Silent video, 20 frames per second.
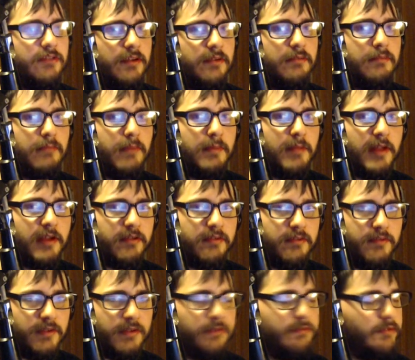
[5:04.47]
The Black
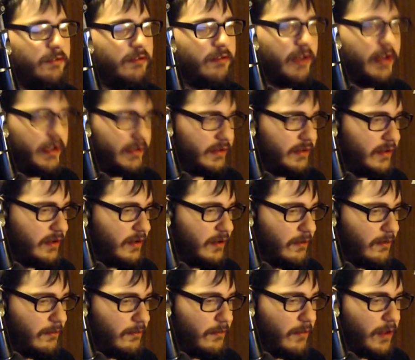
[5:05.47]
Griffin. We're great.
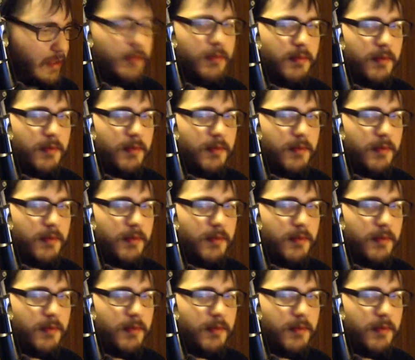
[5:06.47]
And a burp.